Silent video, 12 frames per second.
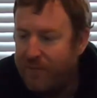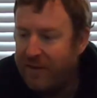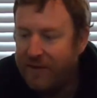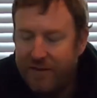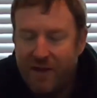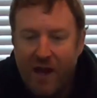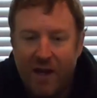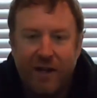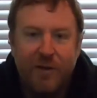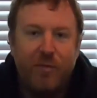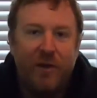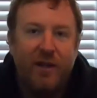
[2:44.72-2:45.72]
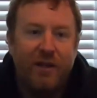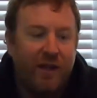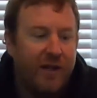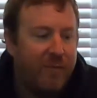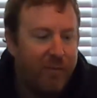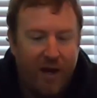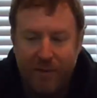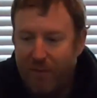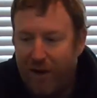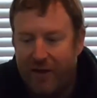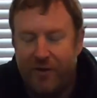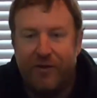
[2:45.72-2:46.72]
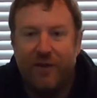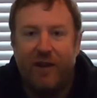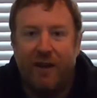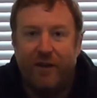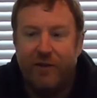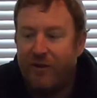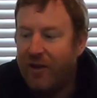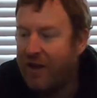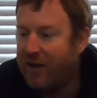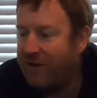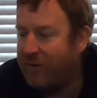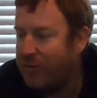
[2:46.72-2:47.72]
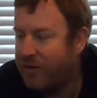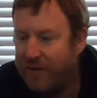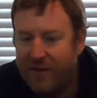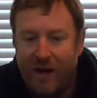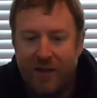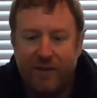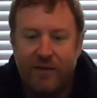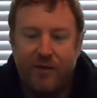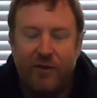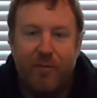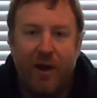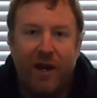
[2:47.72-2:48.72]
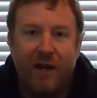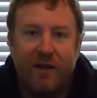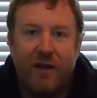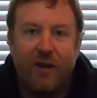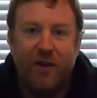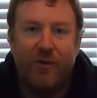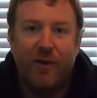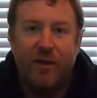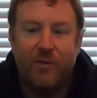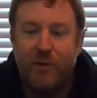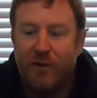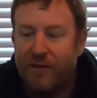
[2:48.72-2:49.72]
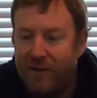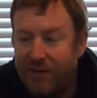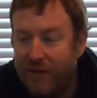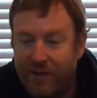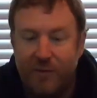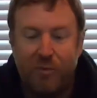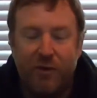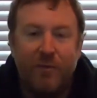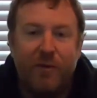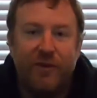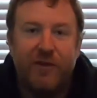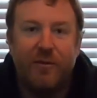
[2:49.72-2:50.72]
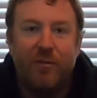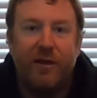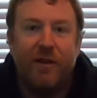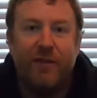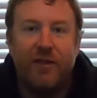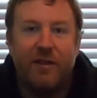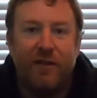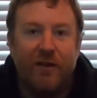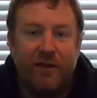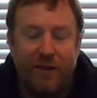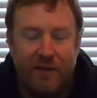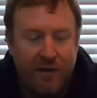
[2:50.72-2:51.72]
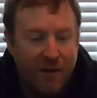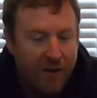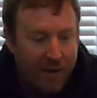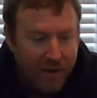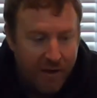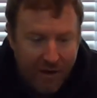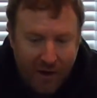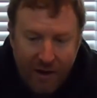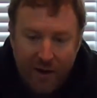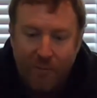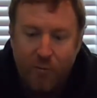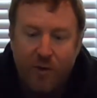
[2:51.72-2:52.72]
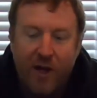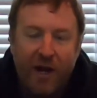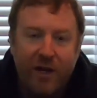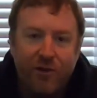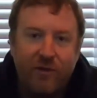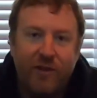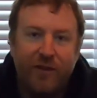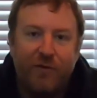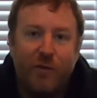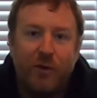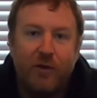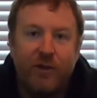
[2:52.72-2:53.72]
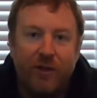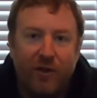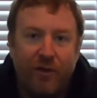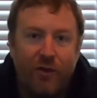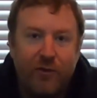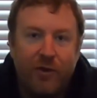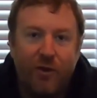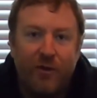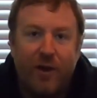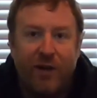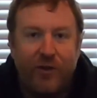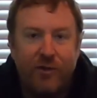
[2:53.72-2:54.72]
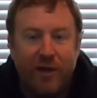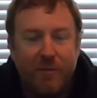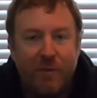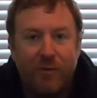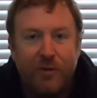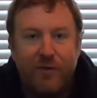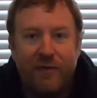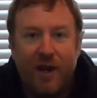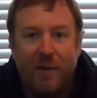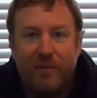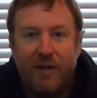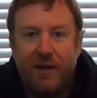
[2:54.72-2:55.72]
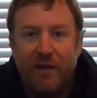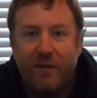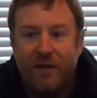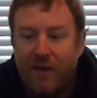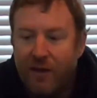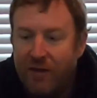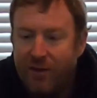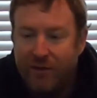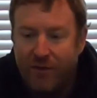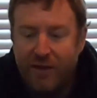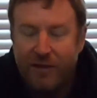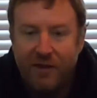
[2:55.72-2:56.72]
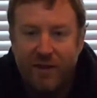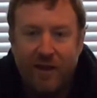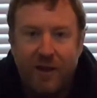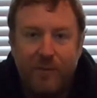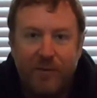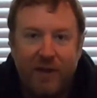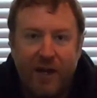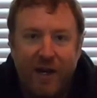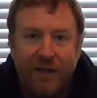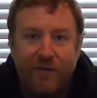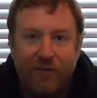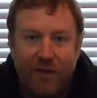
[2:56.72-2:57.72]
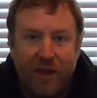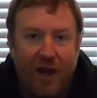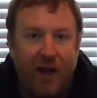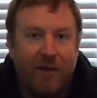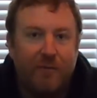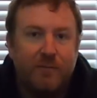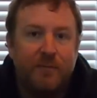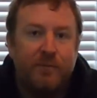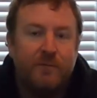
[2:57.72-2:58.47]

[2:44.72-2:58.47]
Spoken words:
This is not going to be like a backpacker's tent. You're not going to want to tie this to your back and carry it around the woods, because this is pretty much going to be everything on you. What I use this for, you all know, I do have my rooftop tent, so this thing comes in handy for that.